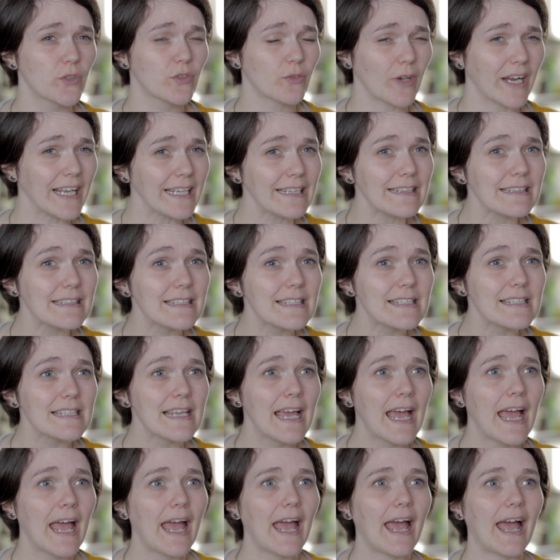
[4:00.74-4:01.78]
strengths,
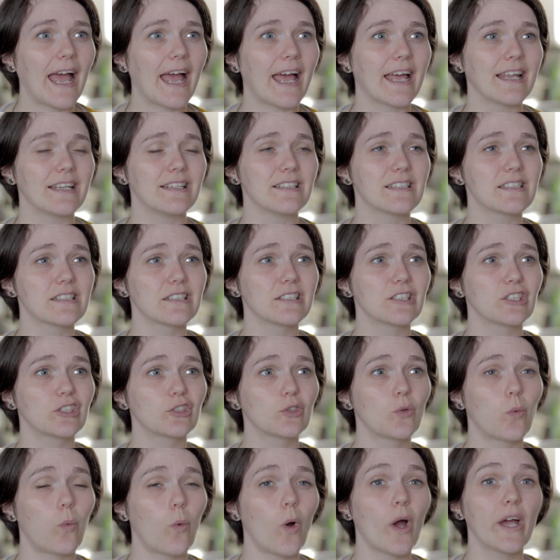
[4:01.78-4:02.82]
and
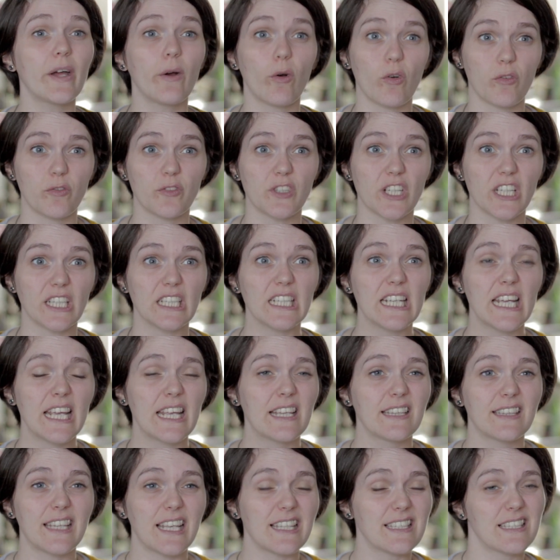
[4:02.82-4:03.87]
quite often
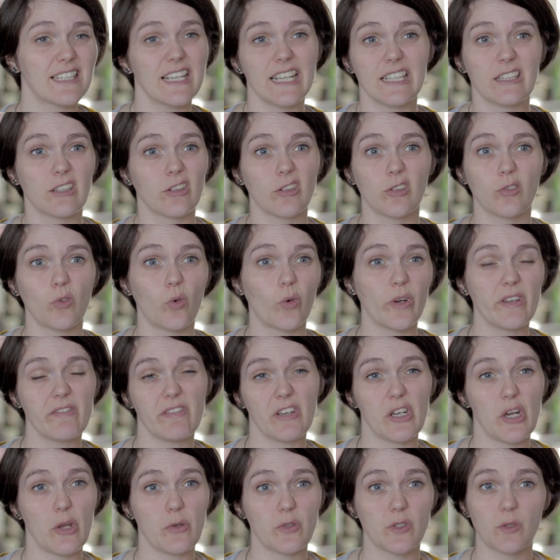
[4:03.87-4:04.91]
there's little or
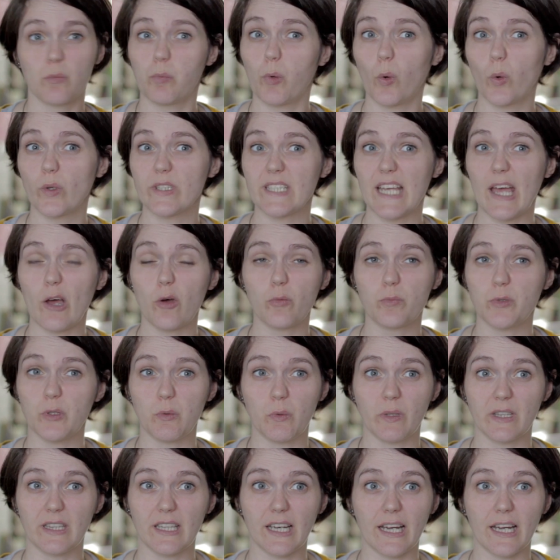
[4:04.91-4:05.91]
even no support to help you with